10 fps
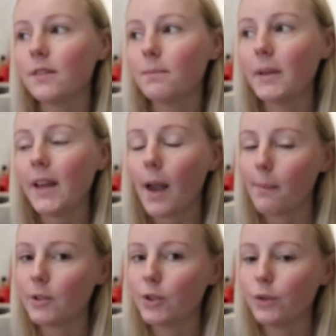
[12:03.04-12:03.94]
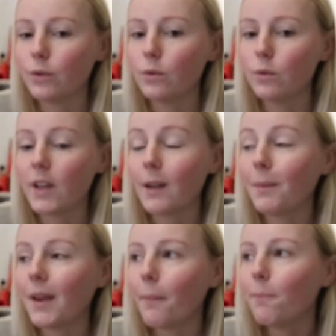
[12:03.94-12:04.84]
p.m. to 10
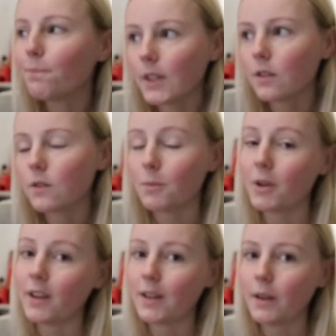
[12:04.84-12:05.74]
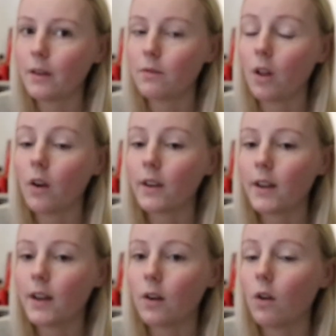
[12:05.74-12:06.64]
p.m., so I'm not gonna vlog
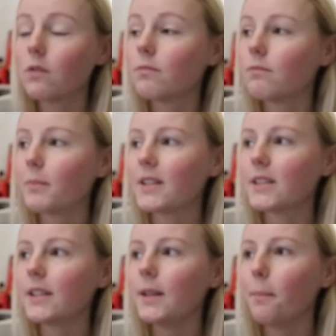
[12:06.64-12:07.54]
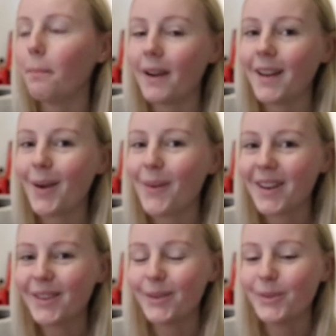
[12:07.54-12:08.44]
at all. Basically, but I
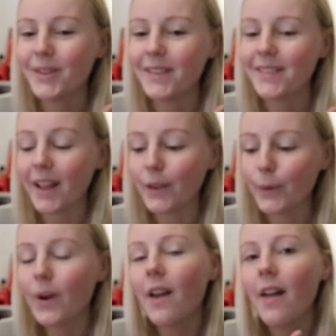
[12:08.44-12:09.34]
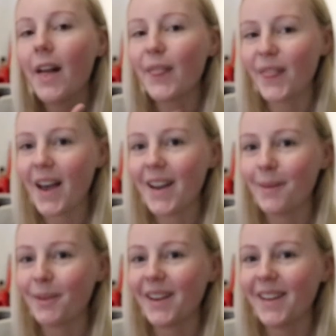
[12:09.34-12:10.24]
wanted to tell you that
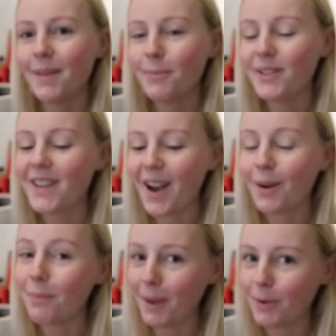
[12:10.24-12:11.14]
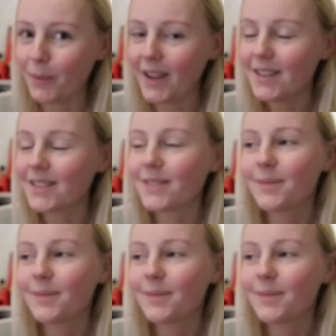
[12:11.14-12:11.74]
I'm gonna put down Paperweight